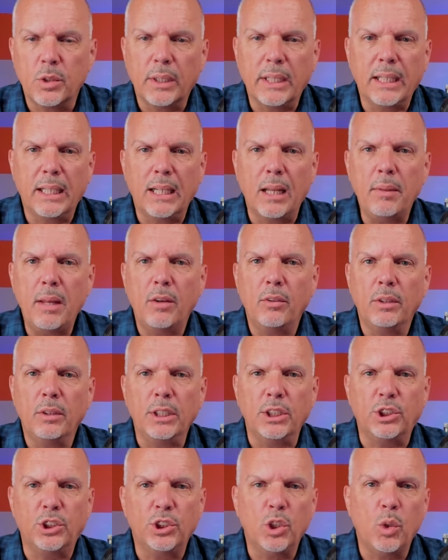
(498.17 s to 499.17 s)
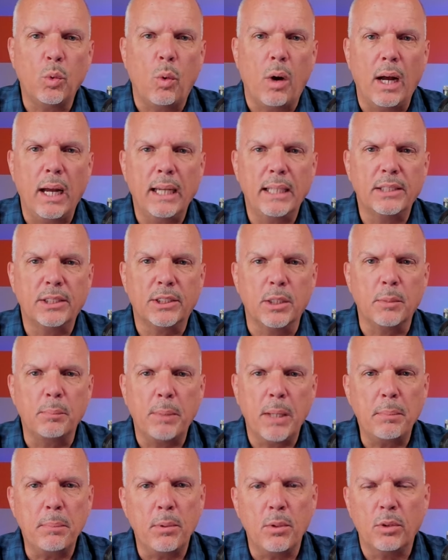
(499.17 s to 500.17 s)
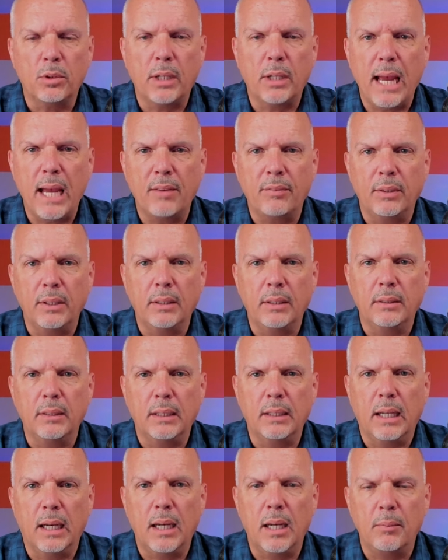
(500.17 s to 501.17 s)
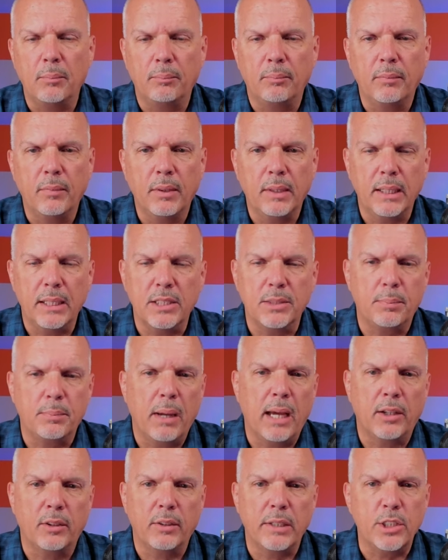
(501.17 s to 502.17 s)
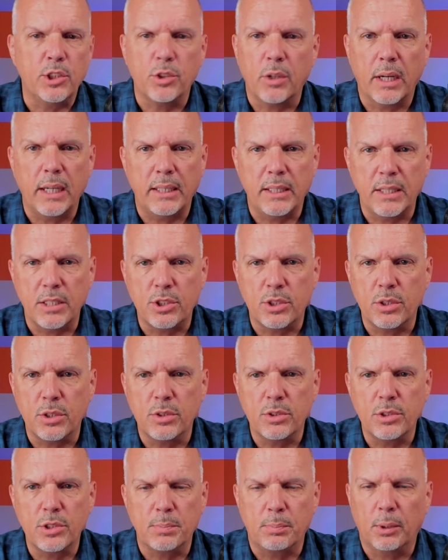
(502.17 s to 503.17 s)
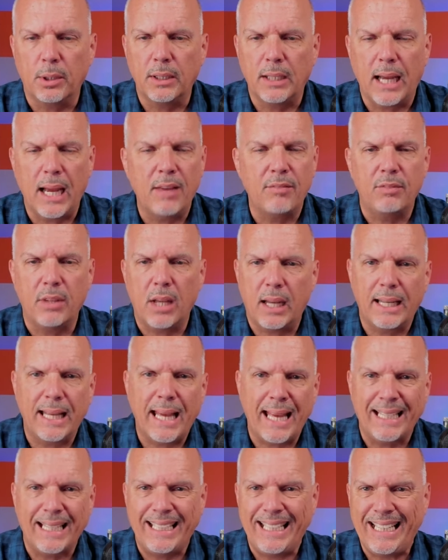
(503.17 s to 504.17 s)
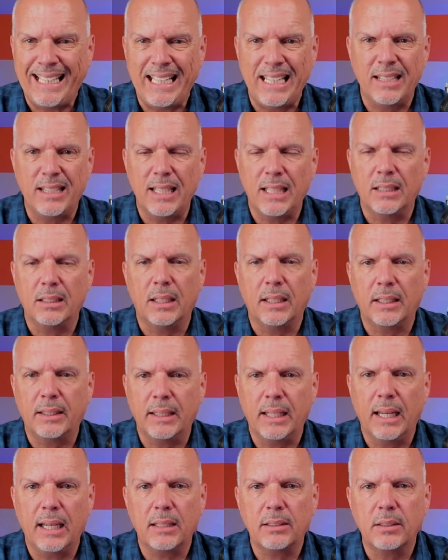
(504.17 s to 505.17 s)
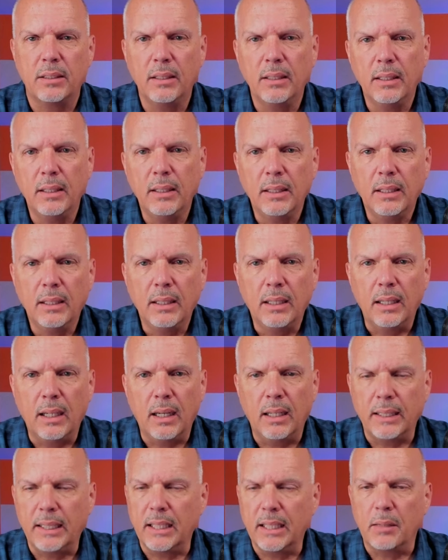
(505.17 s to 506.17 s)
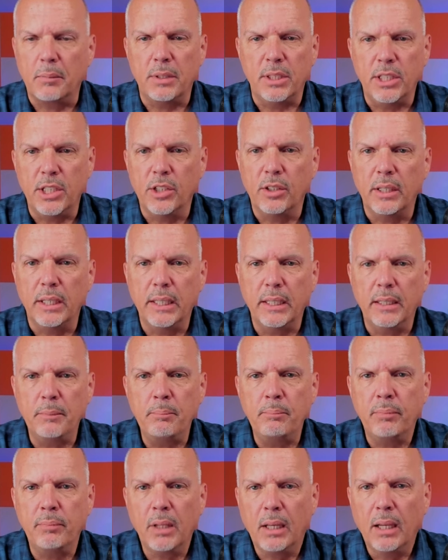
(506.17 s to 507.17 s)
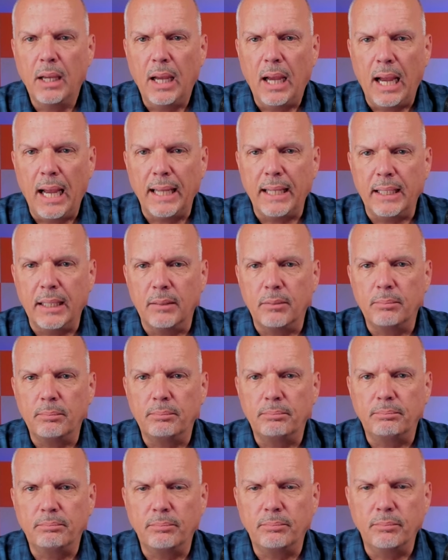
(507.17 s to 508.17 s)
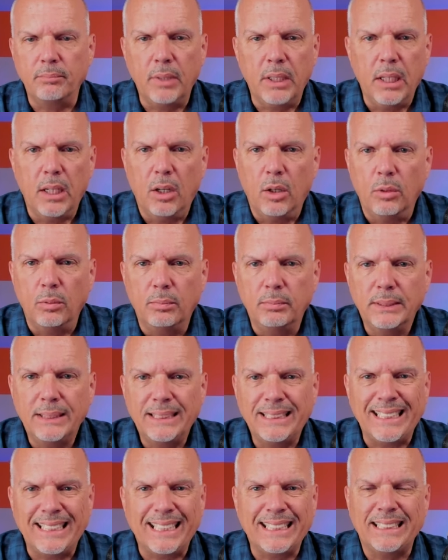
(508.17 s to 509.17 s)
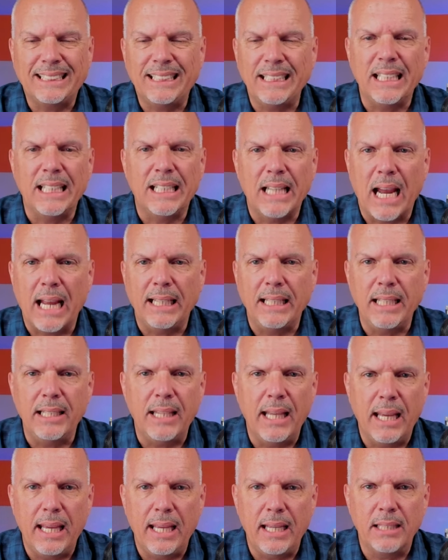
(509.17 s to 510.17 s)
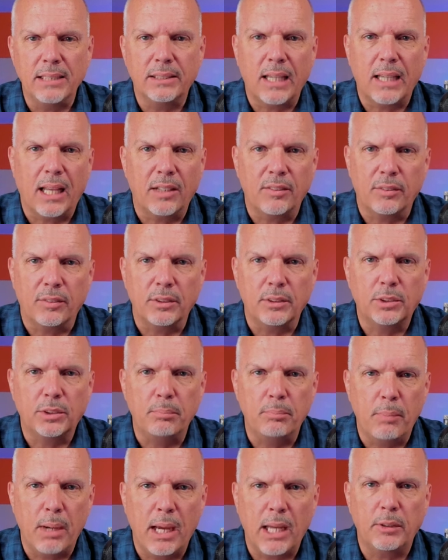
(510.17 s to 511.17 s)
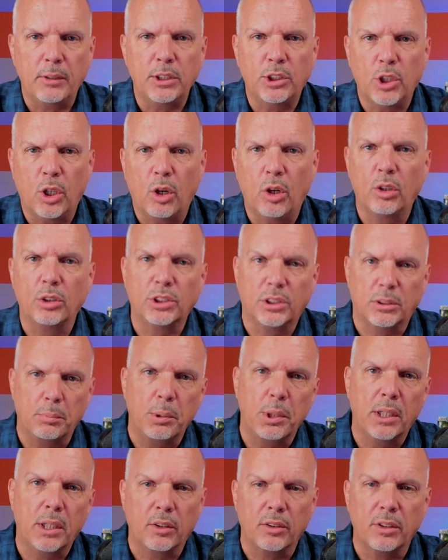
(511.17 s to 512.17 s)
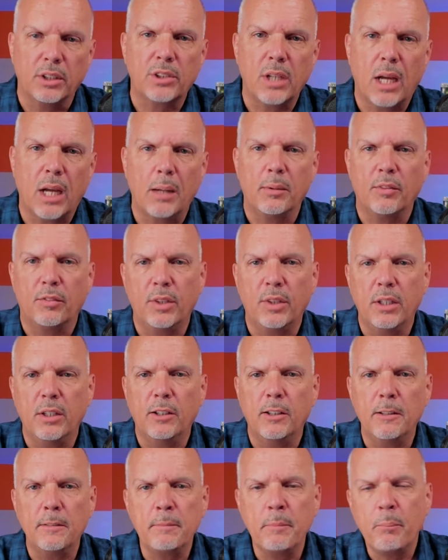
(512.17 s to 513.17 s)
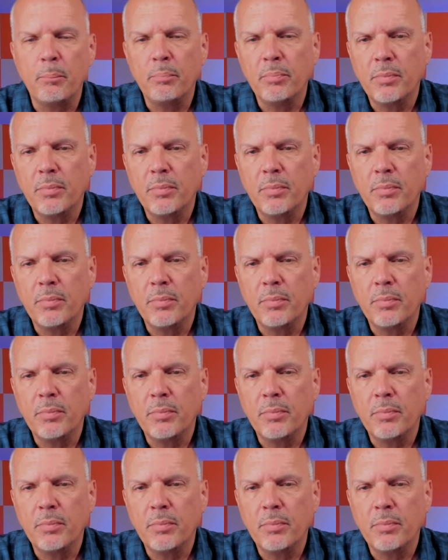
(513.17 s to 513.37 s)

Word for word: So again, I'm not really sure why some people are having um, these battery drain issues, but I have not had anything like that. Uh, again, I'm a year in. I get, you know, sixty to ninety days out of a battery charge, depending on the time of year.